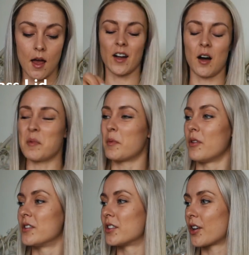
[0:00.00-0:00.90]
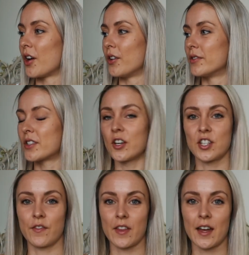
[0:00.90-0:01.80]
I can't be bothered to go
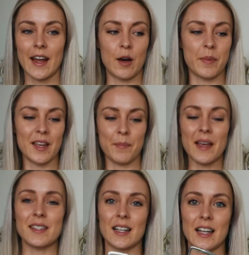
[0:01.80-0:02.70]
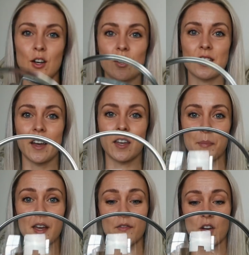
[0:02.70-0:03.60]
searching for that now, but it basically looks like a
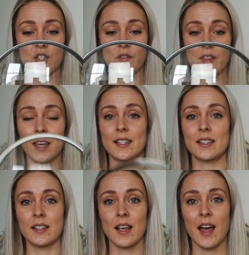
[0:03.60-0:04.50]
bigger version of this,